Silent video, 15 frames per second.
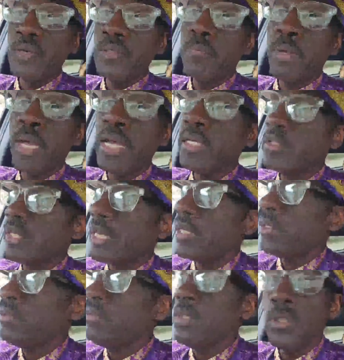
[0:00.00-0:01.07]
you pass, like
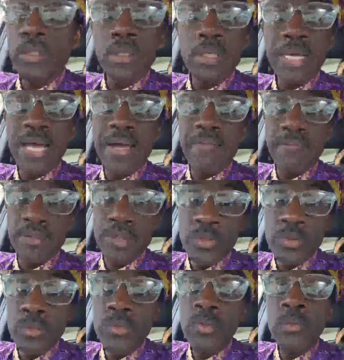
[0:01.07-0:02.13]
you need to look out for
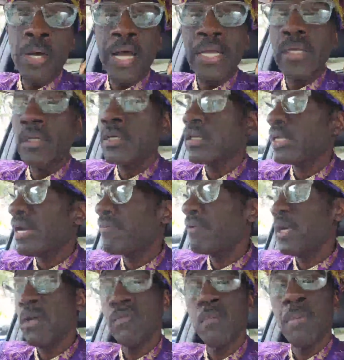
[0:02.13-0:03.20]
you. You out here looking out for
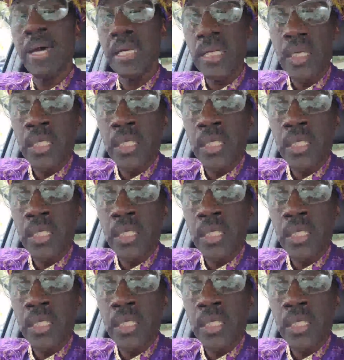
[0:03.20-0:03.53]
everybody